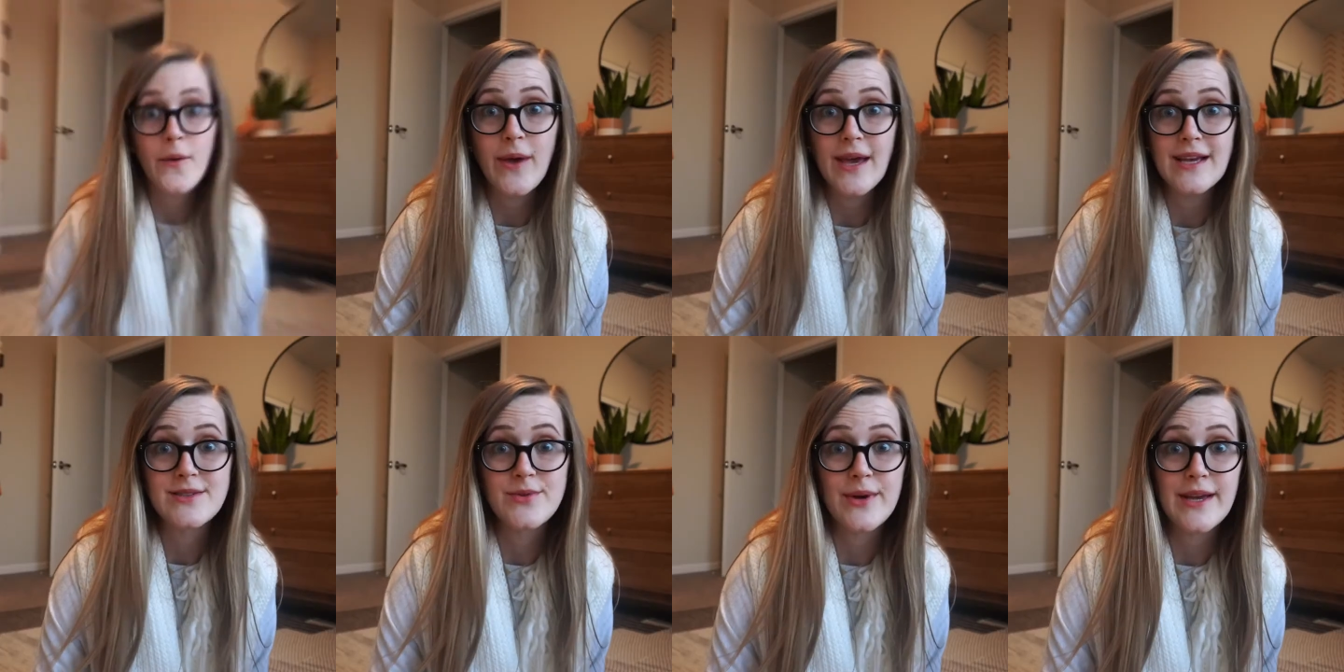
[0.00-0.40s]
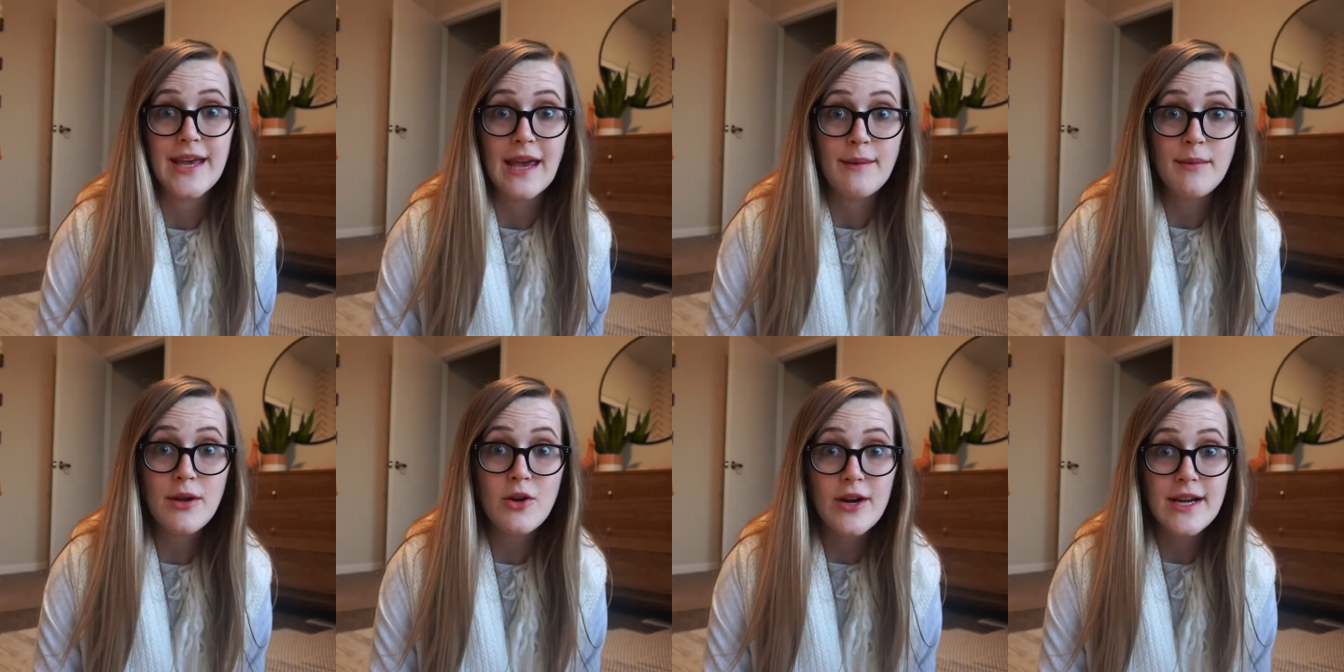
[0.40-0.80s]
Okay, so I
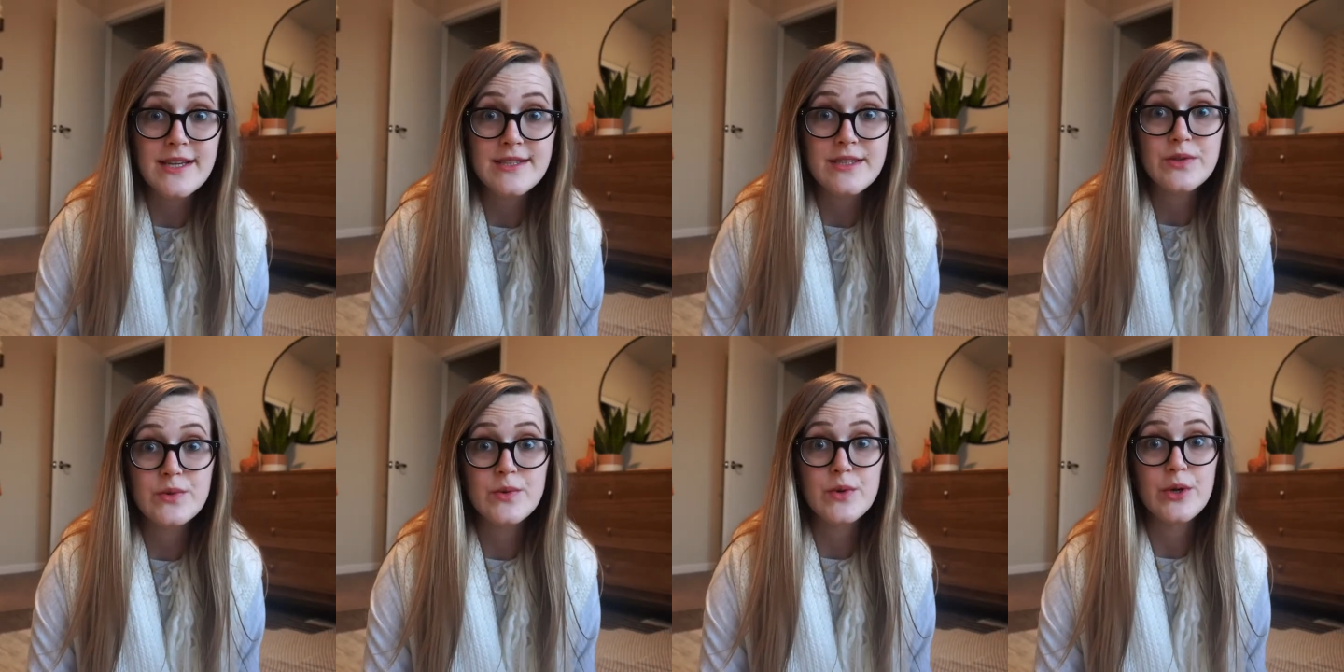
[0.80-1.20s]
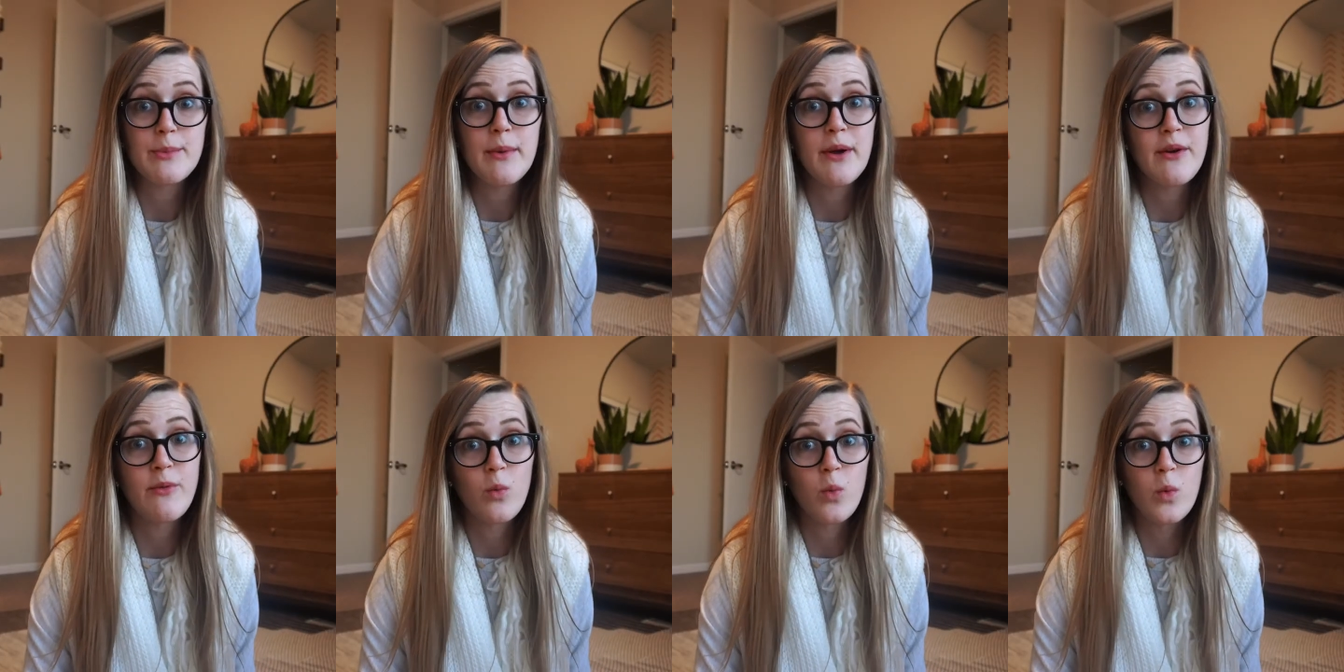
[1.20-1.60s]
came in Grayson's
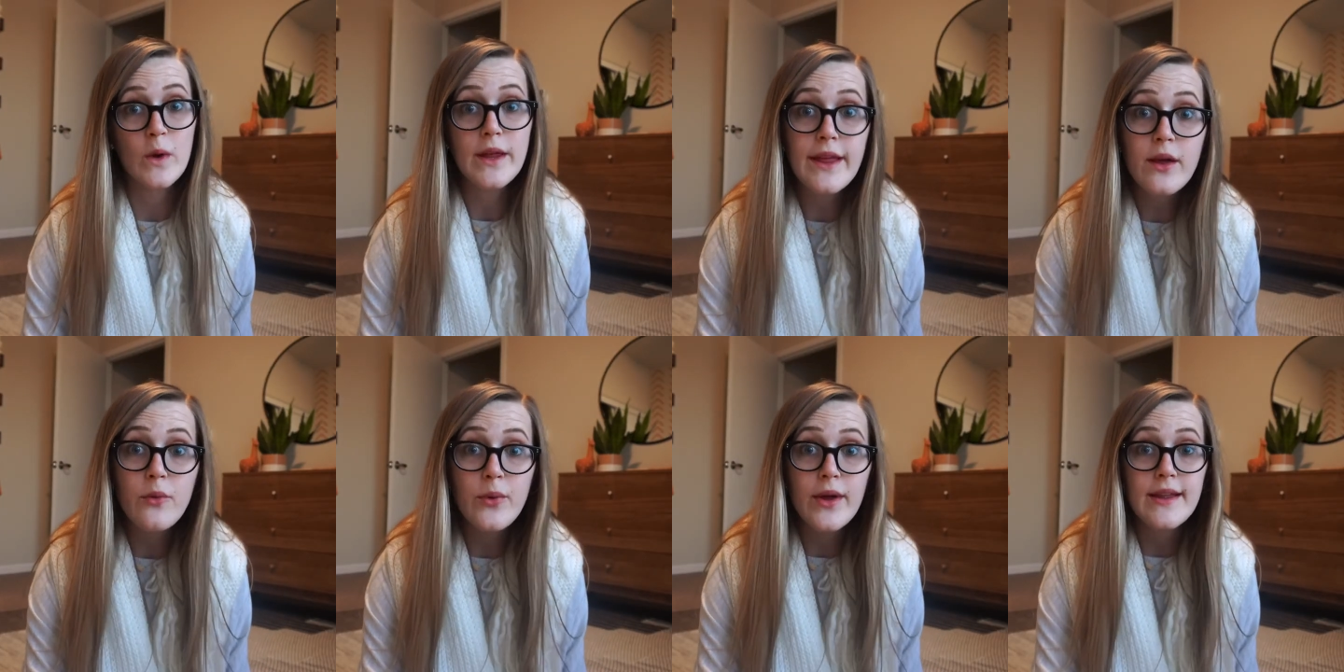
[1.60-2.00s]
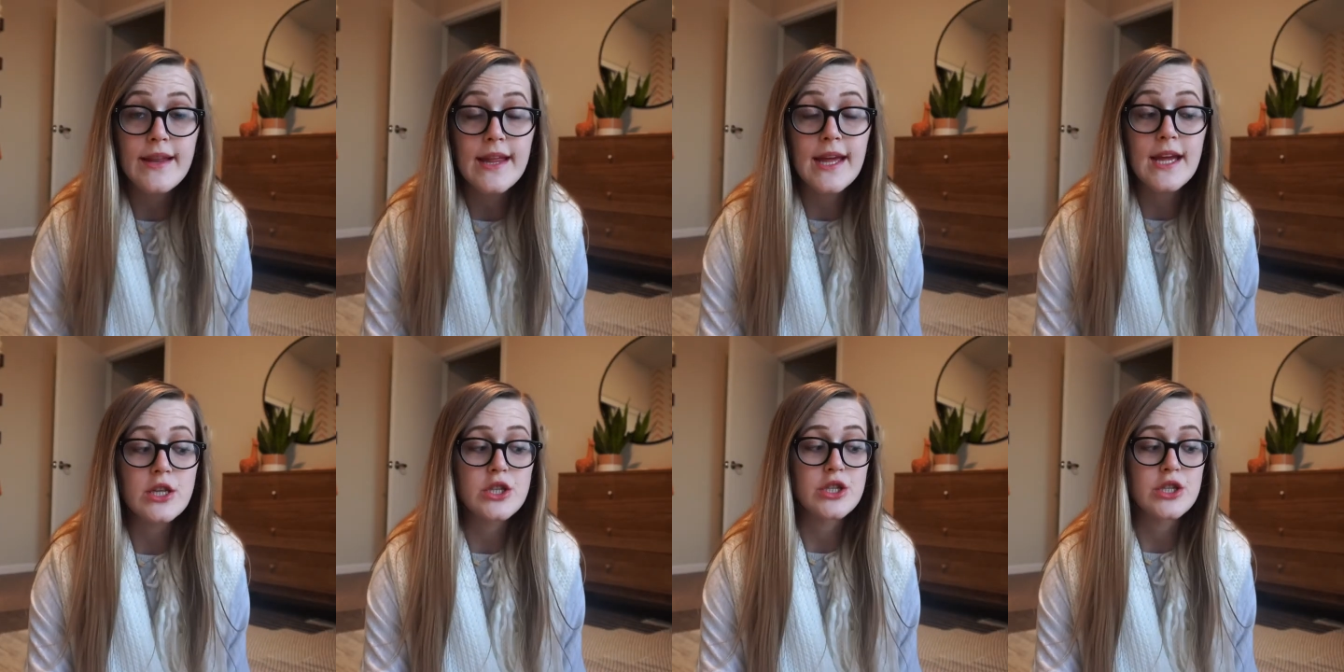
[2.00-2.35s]
room really quickly